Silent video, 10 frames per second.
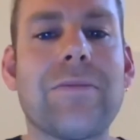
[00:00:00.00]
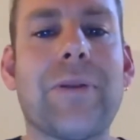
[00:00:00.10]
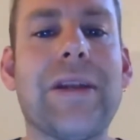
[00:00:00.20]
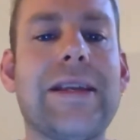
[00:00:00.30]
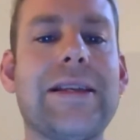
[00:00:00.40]

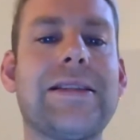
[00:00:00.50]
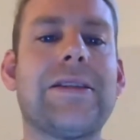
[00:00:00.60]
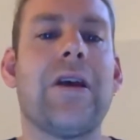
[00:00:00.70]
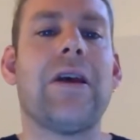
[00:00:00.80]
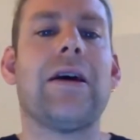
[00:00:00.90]
please.
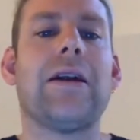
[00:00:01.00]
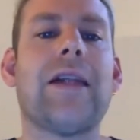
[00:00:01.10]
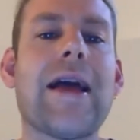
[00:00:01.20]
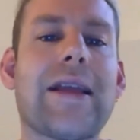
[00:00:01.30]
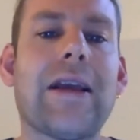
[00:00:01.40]

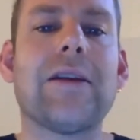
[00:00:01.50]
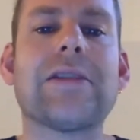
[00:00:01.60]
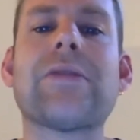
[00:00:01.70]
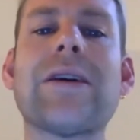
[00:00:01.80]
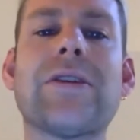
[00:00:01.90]
Like,
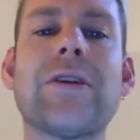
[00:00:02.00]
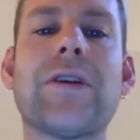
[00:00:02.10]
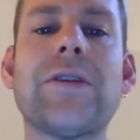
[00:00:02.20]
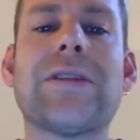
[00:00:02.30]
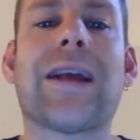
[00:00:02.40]
so I
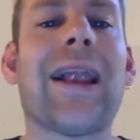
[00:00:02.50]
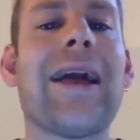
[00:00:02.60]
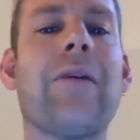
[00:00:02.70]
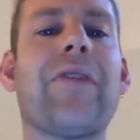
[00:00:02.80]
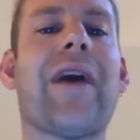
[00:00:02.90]
took you to
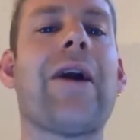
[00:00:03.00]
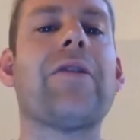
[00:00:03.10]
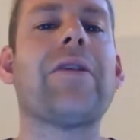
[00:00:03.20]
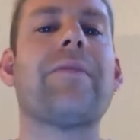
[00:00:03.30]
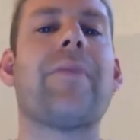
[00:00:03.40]
Clown
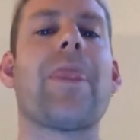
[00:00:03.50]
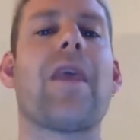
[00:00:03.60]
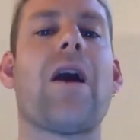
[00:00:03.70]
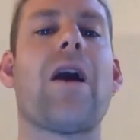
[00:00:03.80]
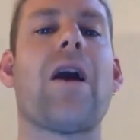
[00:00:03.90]
Town,
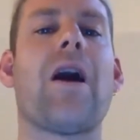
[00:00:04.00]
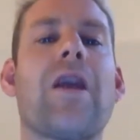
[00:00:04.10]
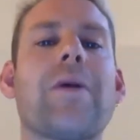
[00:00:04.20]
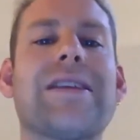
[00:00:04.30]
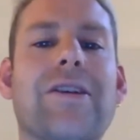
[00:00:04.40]
and I was
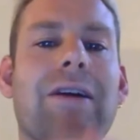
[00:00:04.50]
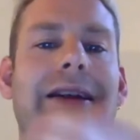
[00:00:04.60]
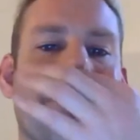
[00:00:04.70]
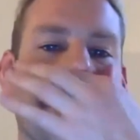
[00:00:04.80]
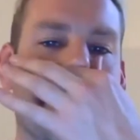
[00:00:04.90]

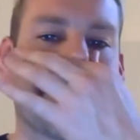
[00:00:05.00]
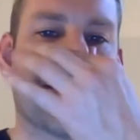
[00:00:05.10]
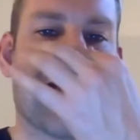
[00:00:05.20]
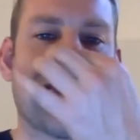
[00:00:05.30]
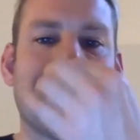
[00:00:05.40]
incredibly
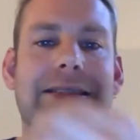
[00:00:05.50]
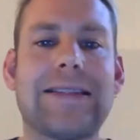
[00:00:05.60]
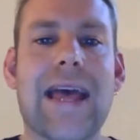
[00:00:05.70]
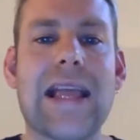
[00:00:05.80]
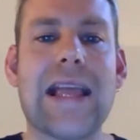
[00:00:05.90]
excited to
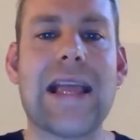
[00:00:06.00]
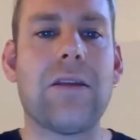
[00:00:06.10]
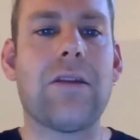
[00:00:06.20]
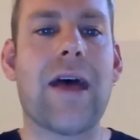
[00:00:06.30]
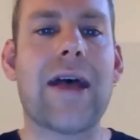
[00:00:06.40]
take you
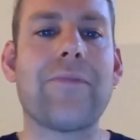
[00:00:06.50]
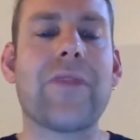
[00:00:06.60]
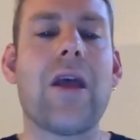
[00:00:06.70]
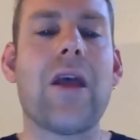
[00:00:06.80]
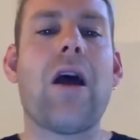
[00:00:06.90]
there.
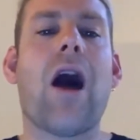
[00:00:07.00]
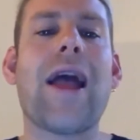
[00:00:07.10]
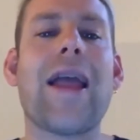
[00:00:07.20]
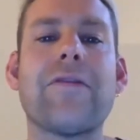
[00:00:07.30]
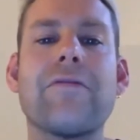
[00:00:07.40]
I
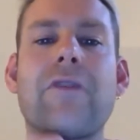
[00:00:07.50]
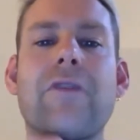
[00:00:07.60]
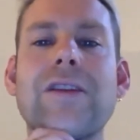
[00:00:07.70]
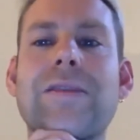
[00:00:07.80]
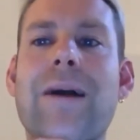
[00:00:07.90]
even wrote
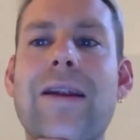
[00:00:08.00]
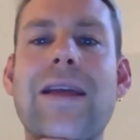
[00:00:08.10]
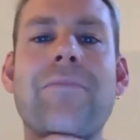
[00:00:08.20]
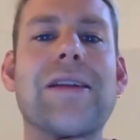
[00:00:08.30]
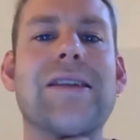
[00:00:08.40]
about it in my
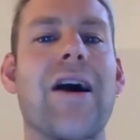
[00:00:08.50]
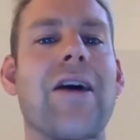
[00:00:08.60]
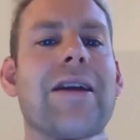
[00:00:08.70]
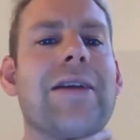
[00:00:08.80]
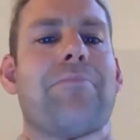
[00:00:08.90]

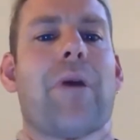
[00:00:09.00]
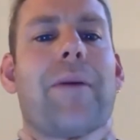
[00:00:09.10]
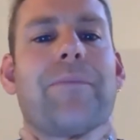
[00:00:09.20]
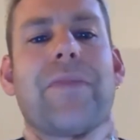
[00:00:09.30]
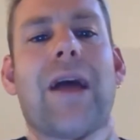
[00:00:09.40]
diary, but
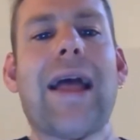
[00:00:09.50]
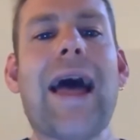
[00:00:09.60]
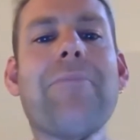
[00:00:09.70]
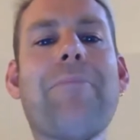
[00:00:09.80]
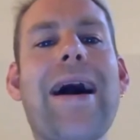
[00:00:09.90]
I had a
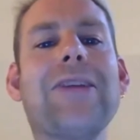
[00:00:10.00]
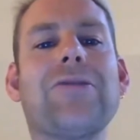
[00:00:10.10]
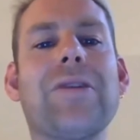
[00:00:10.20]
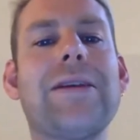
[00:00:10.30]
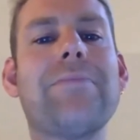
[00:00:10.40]
bad
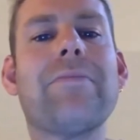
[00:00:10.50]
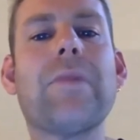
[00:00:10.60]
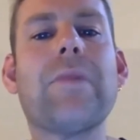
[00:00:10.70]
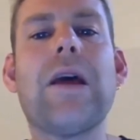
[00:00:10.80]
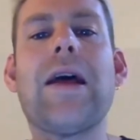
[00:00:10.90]
dream,
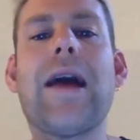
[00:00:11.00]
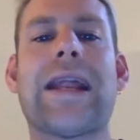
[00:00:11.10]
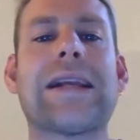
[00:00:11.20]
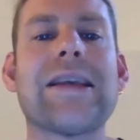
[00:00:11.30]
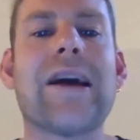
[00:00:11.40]
an
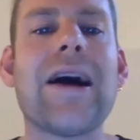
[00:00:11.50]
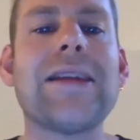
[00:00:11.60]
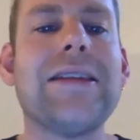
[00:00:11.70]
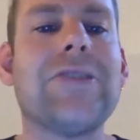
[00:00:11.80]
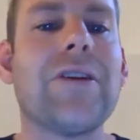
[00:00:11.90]

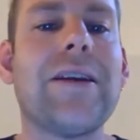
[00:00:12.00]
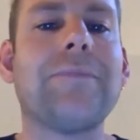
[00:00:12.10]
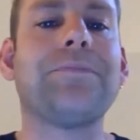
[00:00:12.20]
anxiety dream,